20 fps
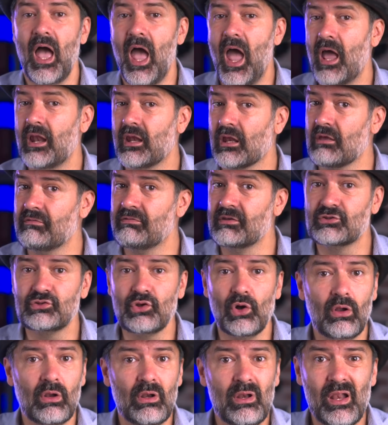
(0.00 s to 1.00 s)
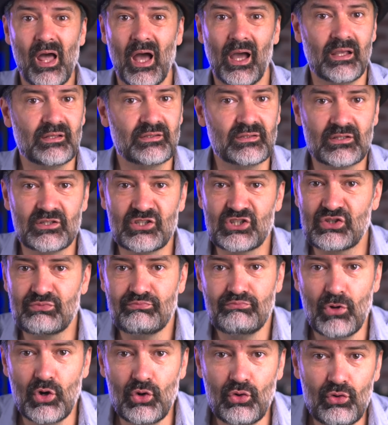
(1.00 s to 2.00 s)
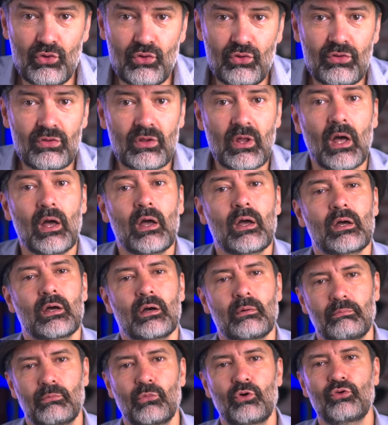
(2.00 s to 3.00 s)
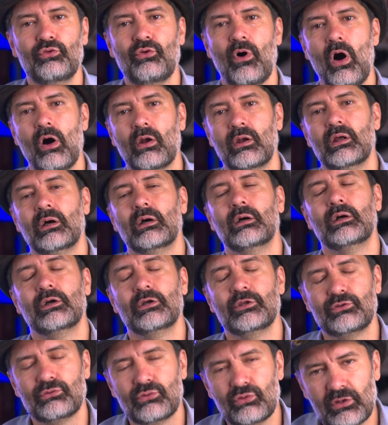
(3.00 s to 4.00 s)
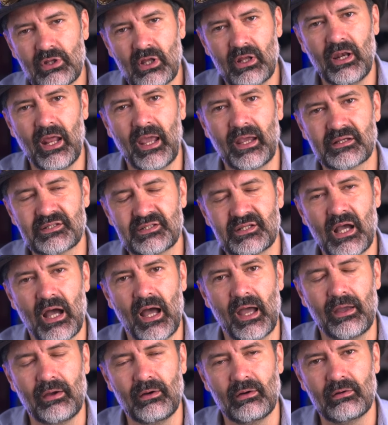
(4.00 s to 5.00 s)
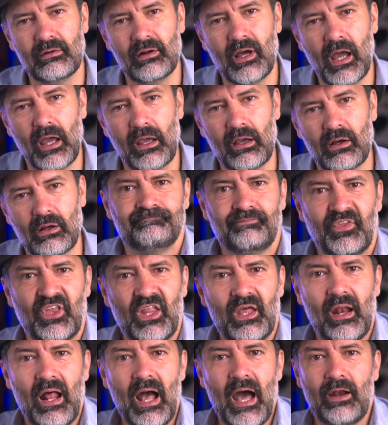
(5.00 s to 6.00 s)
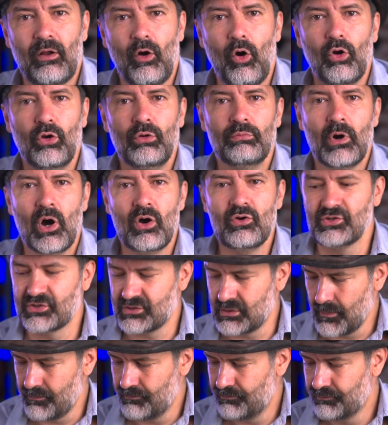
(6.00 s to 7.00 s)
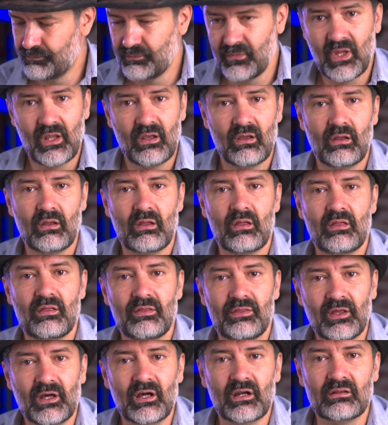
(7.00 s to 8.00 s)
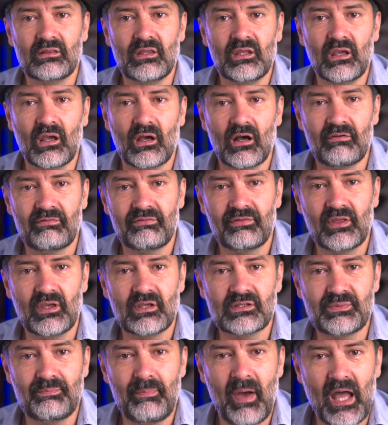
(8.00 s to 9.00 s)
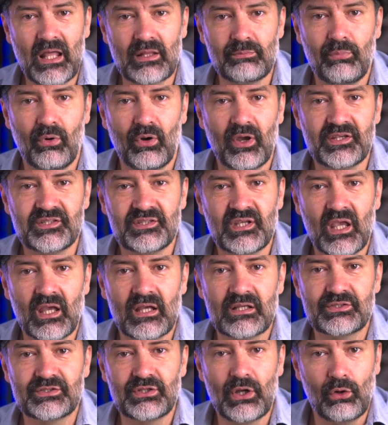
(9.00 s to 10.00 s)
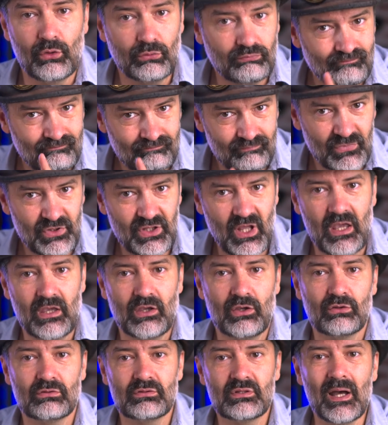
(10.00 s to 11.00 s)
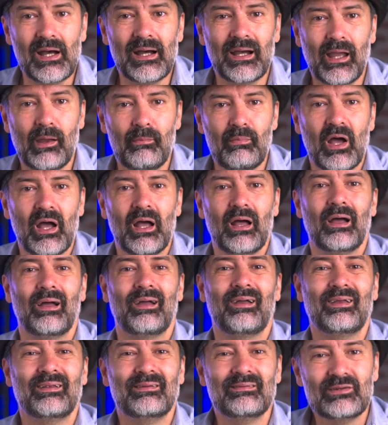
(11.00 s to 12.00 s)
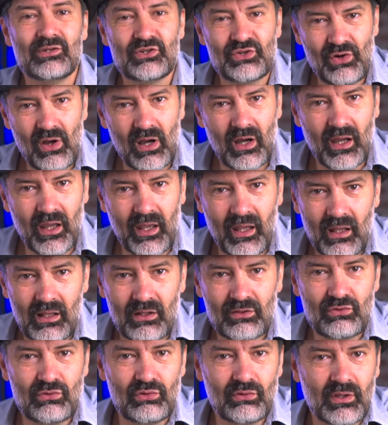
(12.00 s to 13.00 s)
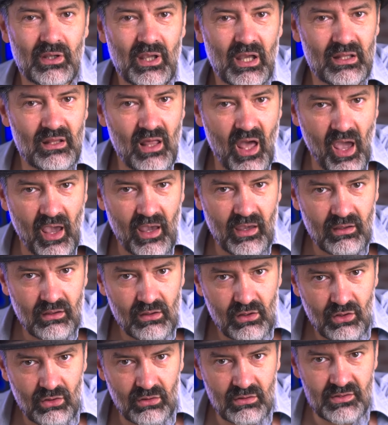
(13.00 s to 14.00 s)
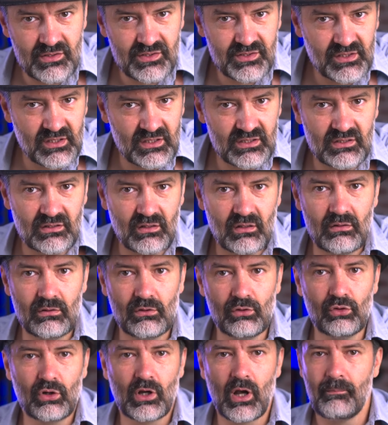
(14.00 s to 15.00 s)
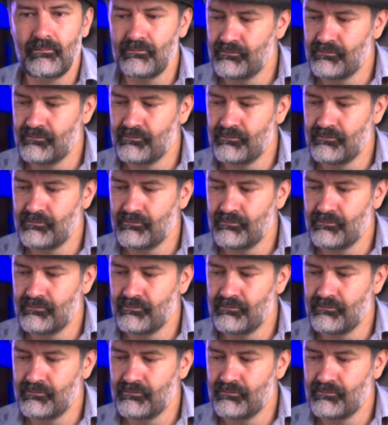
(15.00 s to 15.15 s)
and if it's all nice and smooth, move on to the next guy. All right, there are almost 30 of these bad boys here, so take your time and try to get a consistent look